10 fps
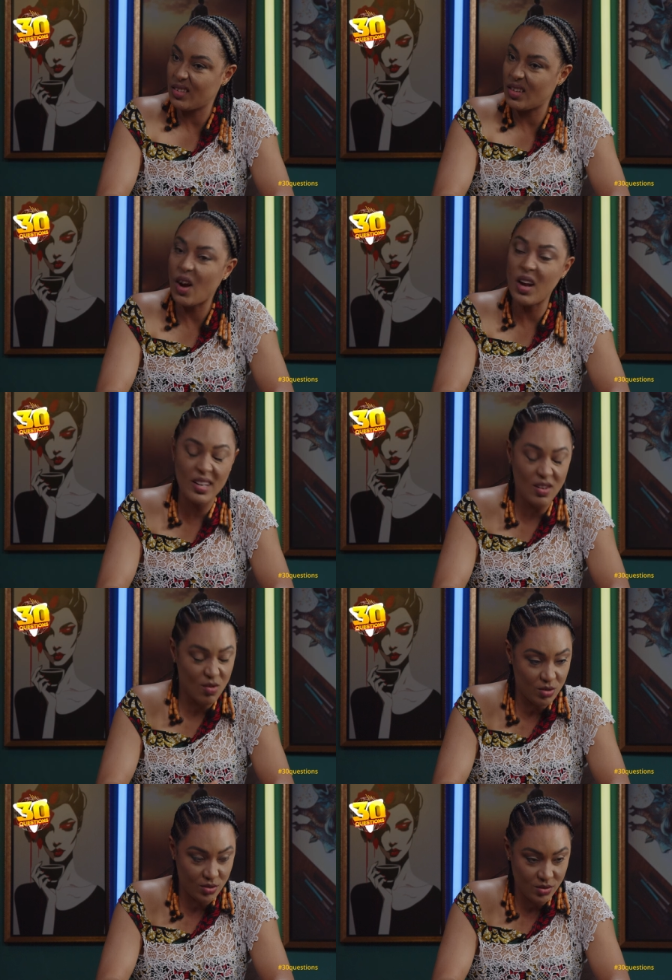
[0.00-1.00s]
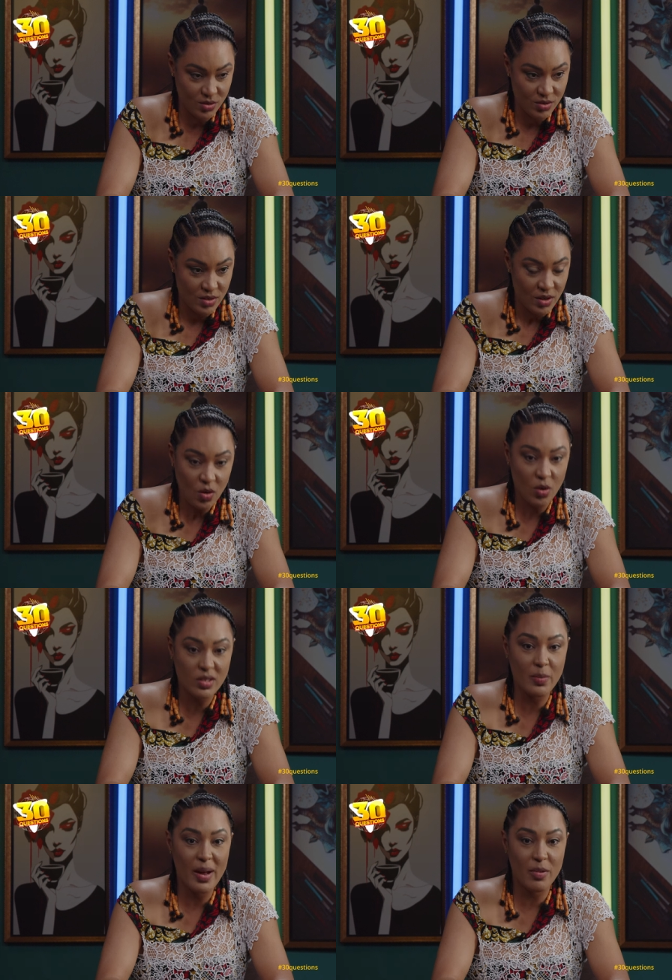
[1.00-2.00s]
I like the hot. Because
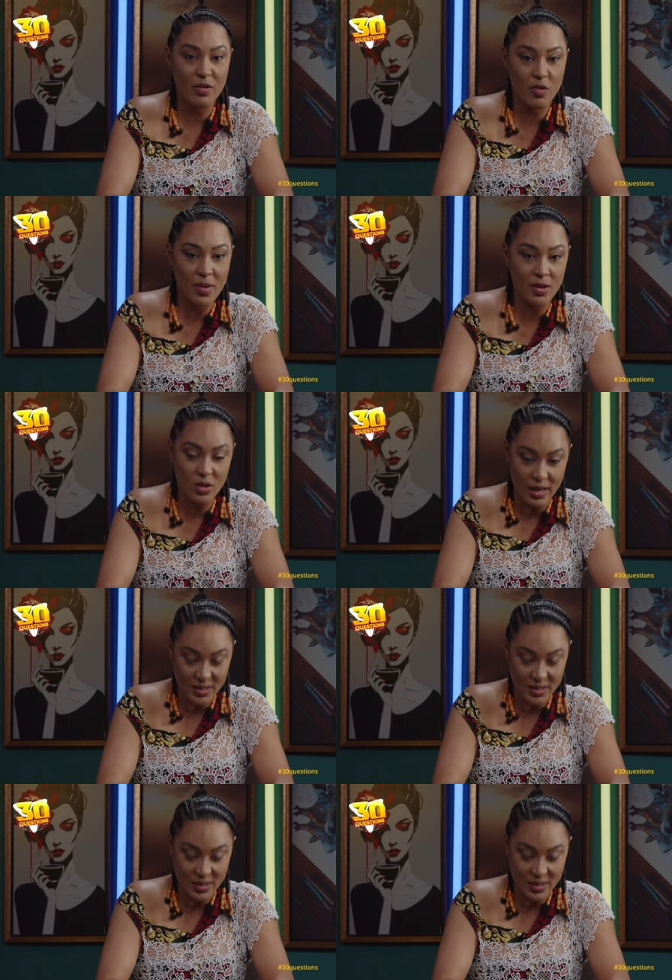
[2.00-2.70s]
the bad performer, you can't